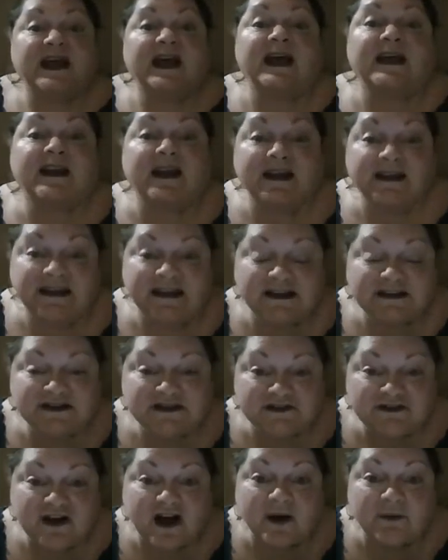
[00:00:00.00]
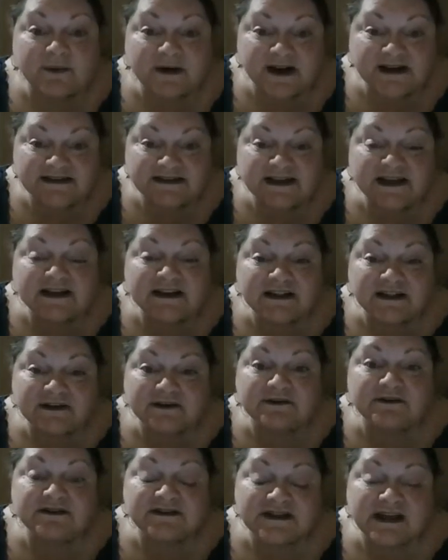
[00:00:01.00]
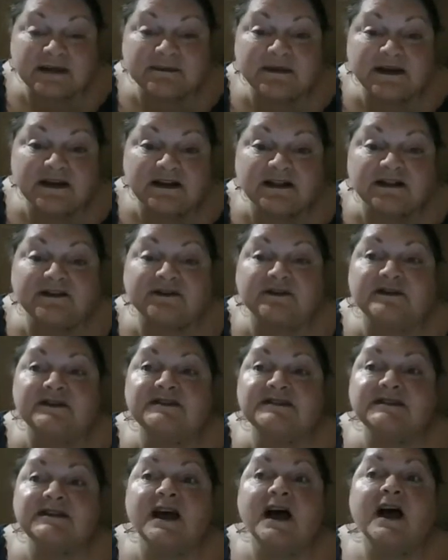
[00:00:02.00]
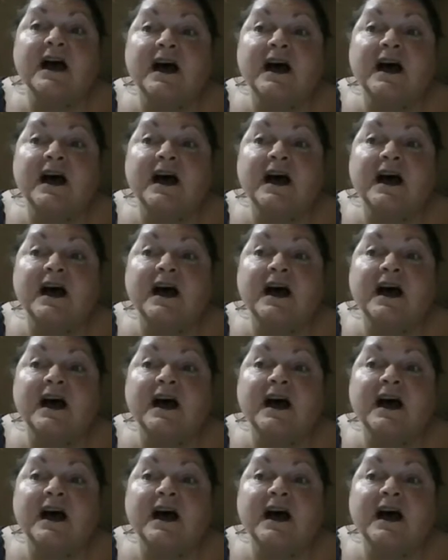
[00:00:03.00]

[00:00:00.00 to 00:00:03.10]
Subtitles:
and I kid you not, when I say clearance, I mean clearance.